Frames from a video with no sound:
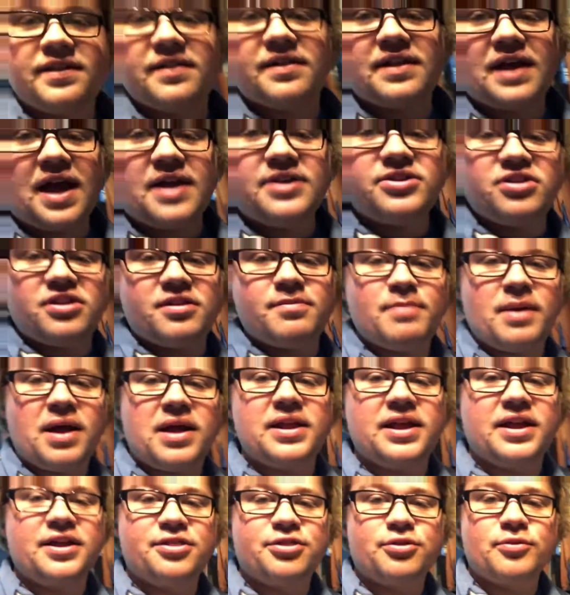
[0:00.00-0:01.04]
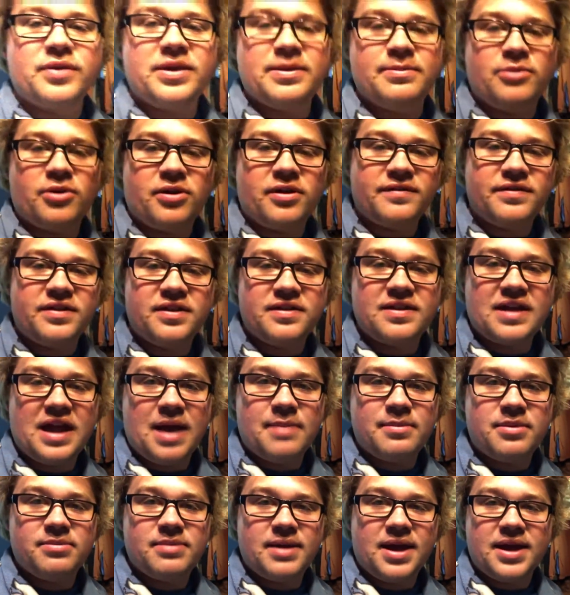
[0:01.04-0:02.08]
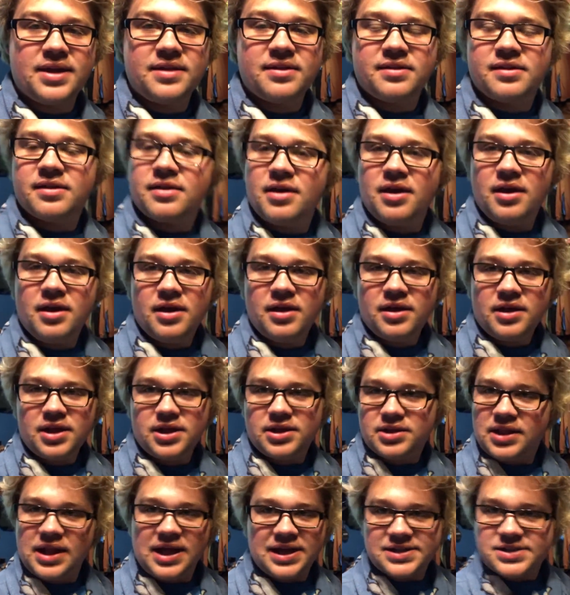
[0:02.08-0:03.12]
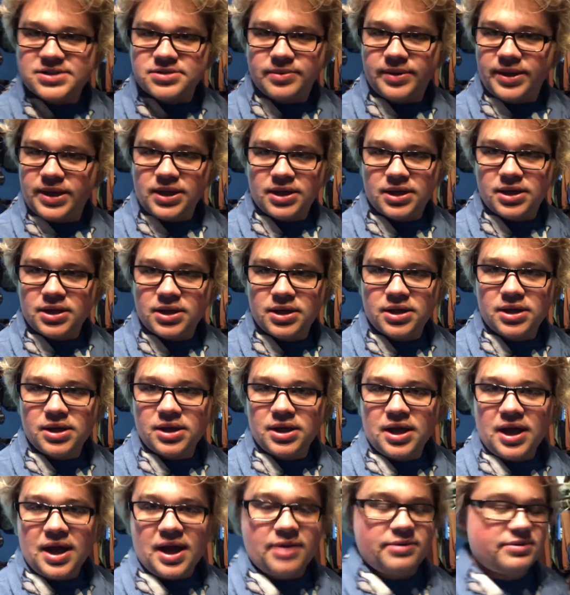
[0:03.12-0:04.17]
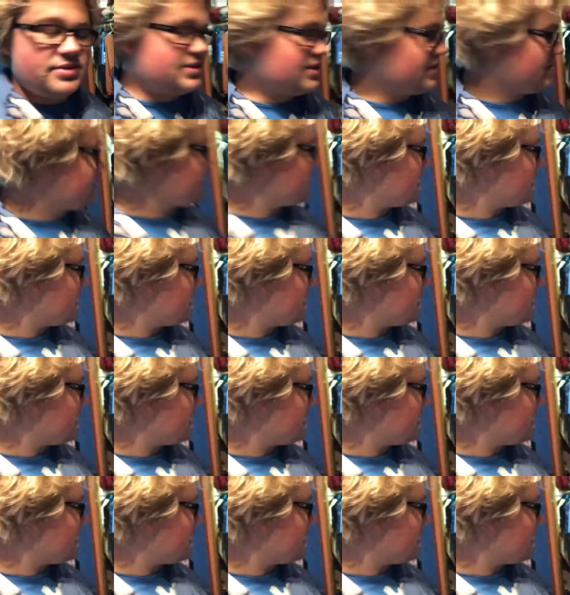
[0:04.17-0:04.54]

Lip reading: this, I just bought like 3 more of these Tommy bags last week. I was like,